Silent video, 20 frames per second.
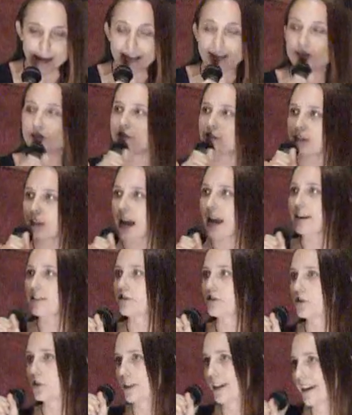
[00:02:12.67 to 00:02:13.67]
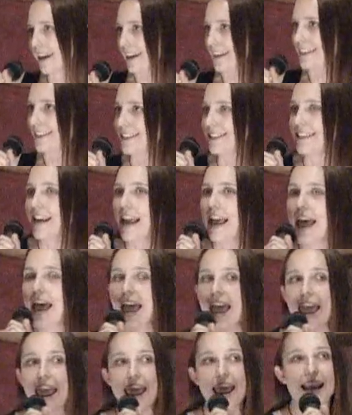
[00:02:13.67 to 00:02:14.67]
But I do like chickens.
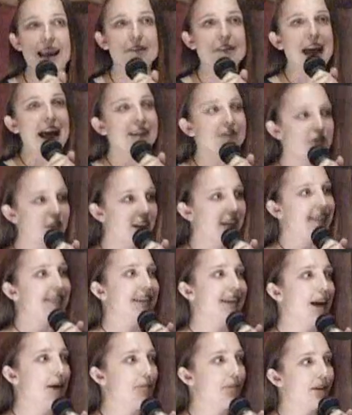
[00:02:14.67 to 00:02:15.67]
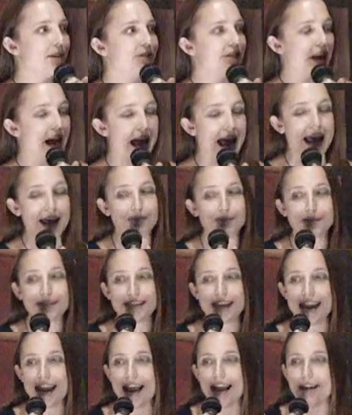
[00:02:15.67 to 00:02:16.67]
And I've had chickens a couple of times,
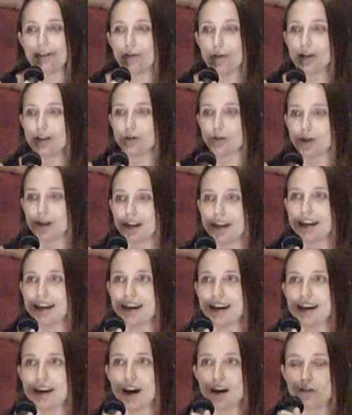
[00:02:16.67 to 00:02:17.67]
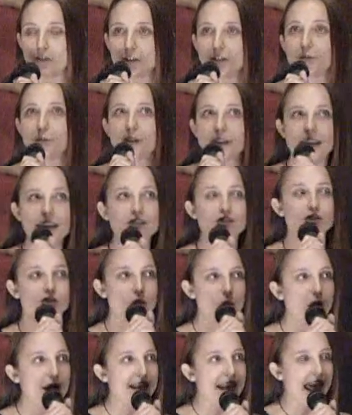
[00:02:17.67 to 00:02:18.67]
and I've always really
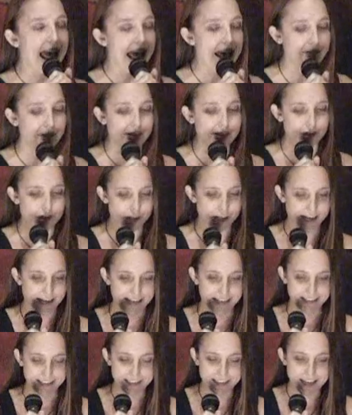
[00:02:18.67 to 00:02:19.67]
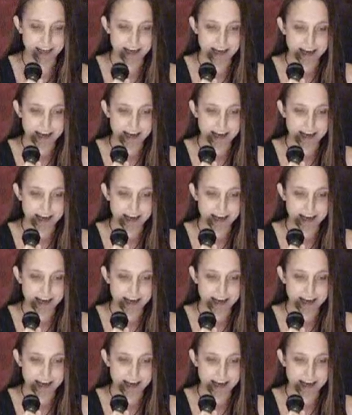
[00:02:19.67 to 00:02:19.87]
enjoyed having chickens.